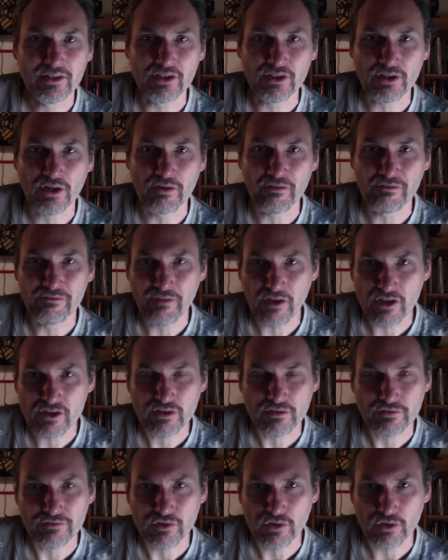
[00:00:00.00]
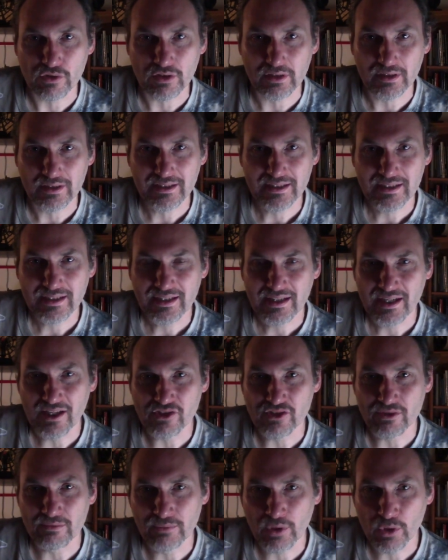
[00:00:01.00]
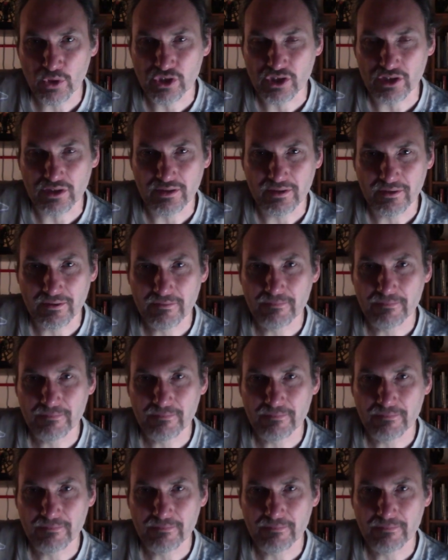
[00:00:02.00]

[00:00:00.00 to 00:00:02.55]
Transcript: turn fossil fuel into motion.